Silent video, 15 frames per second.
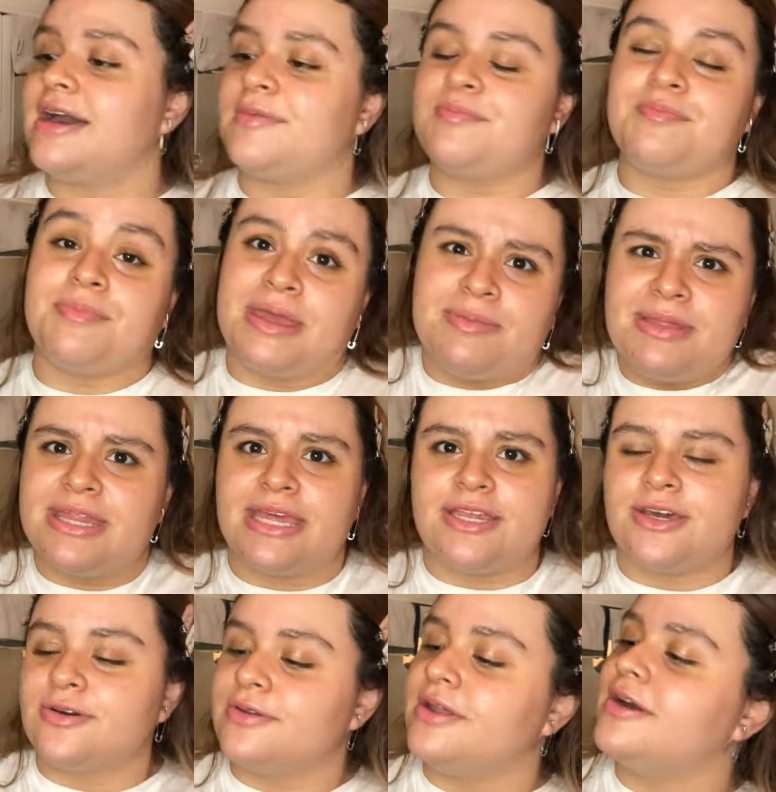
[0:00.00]
maybe they
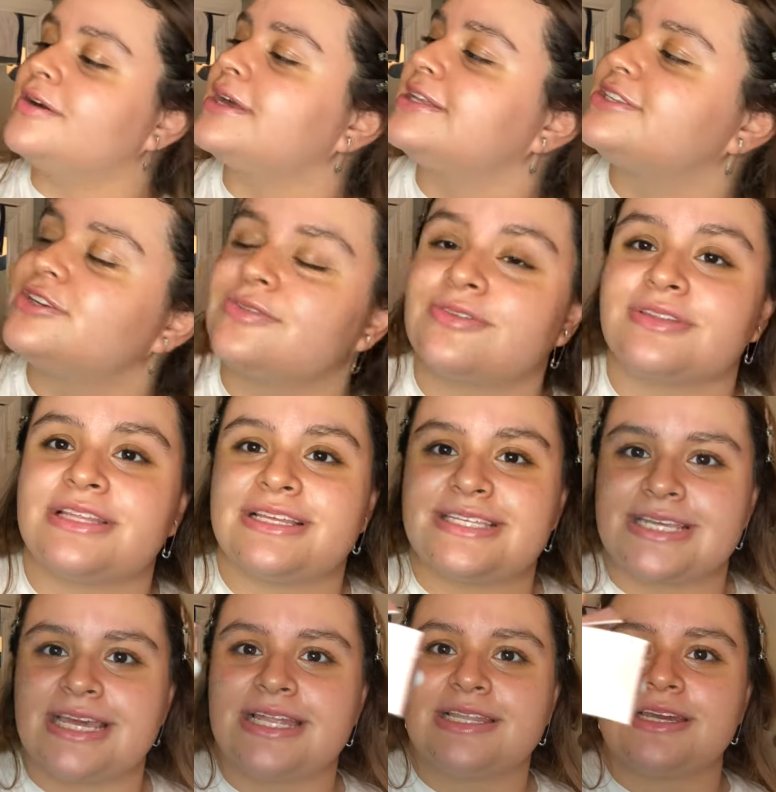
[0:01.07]
don't. Okay, so
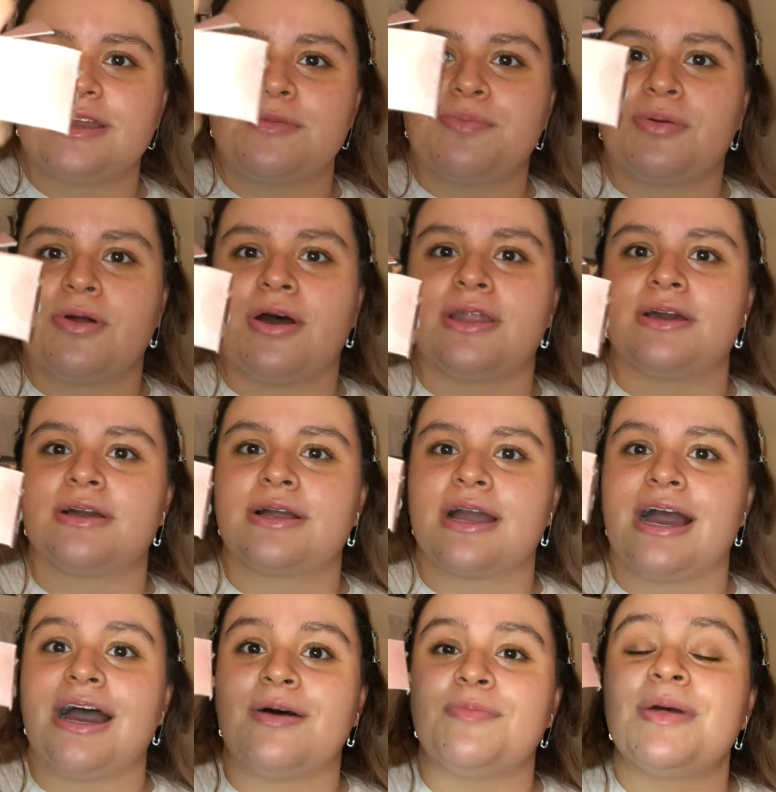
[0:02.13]
this Ilia product,
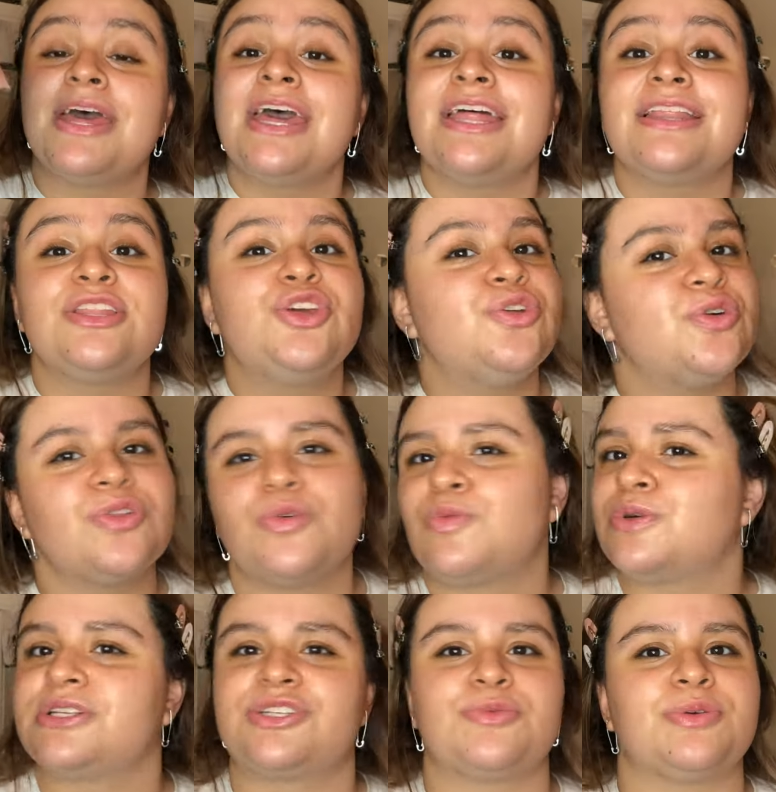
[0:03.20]
you know
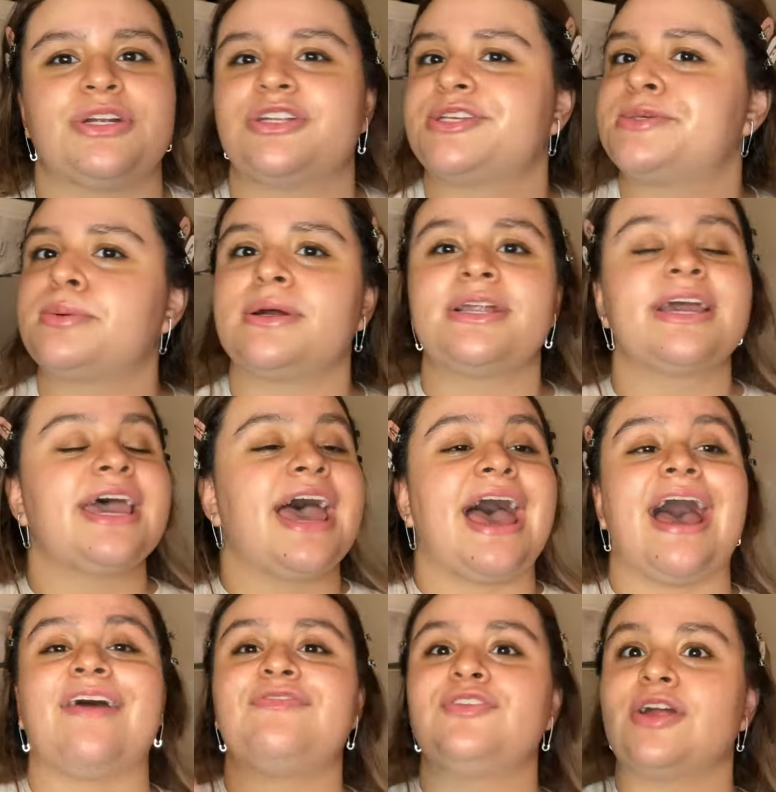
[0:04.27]
what's the weirdest part?
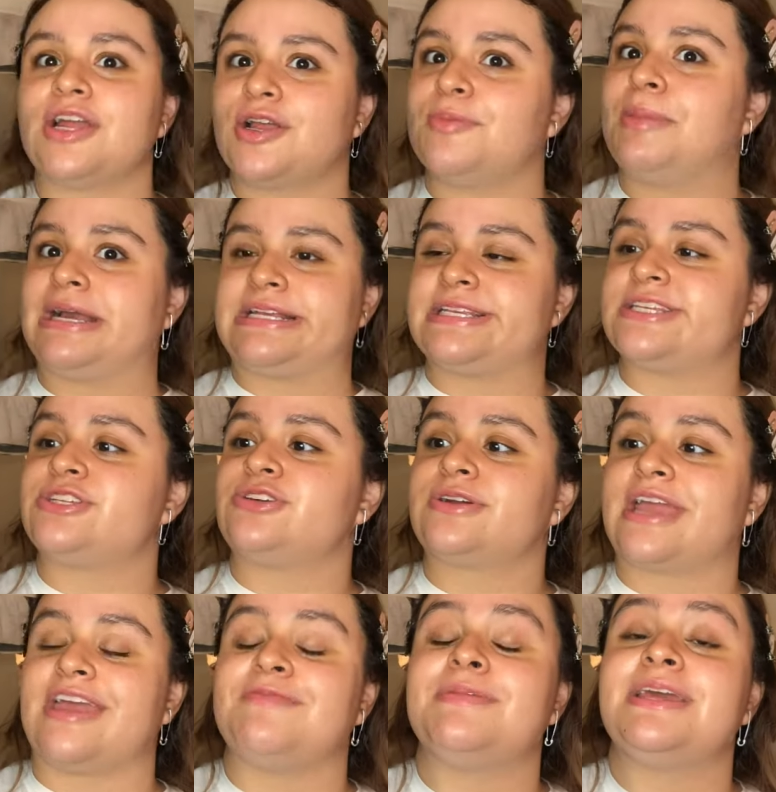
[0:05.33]
After my sister
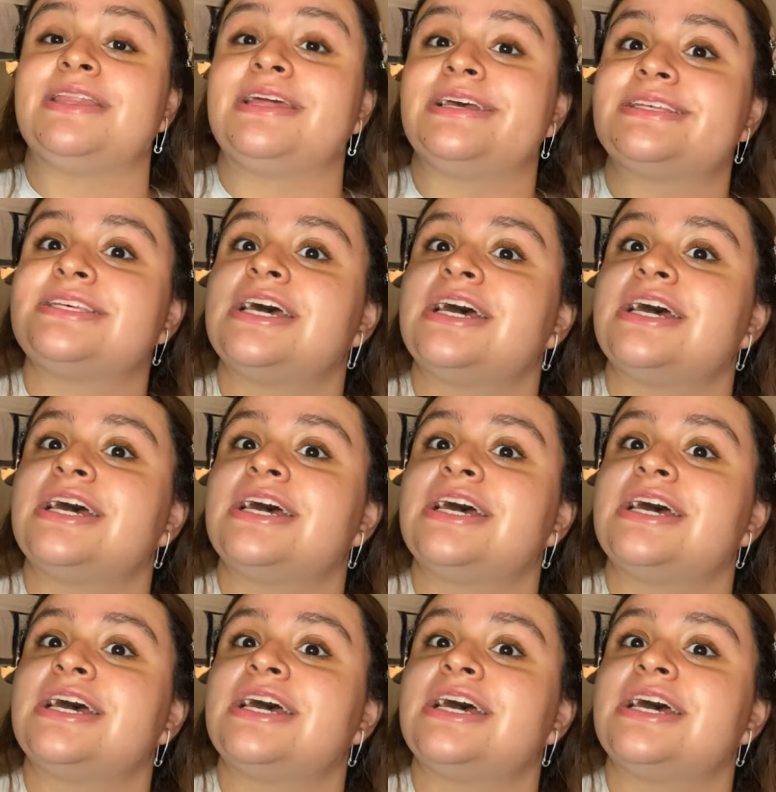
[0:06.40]
gave me this,